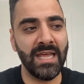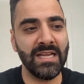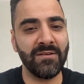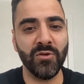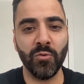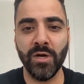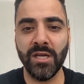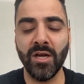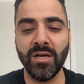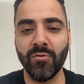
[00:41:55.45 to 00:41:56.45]
and if they're
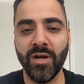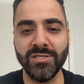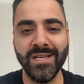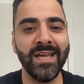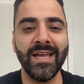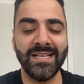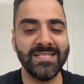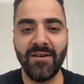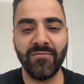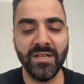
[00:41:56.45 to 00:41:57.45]
working on your project,
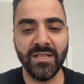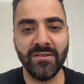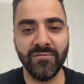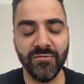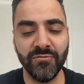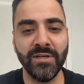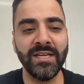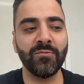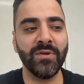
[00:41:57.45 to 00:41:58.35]
it's definitely for free,